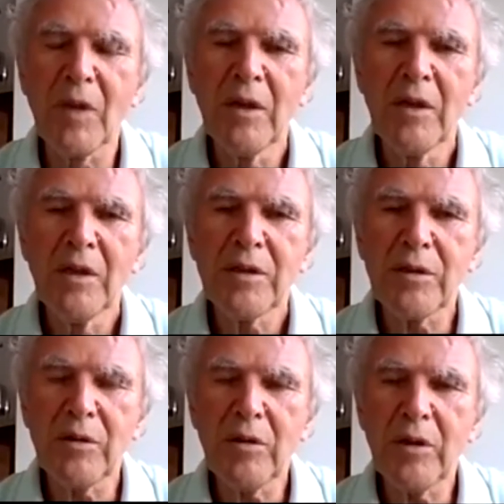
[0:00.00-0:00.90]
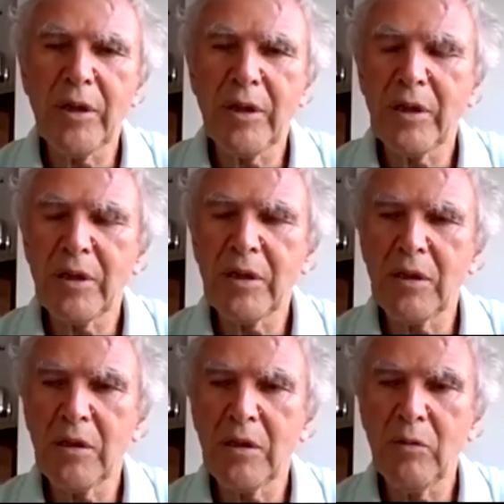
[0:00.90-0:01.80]
So, and
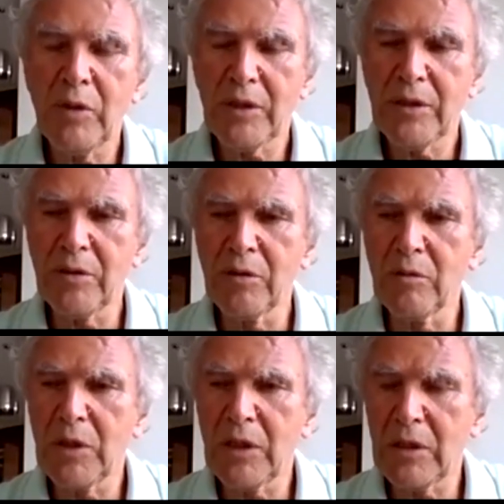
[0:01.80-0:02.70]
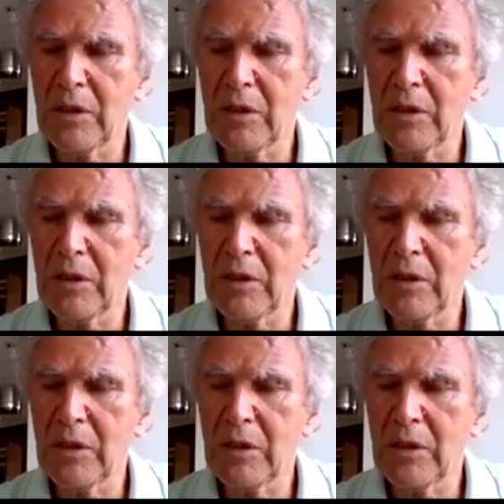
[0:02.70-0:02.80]
we assume that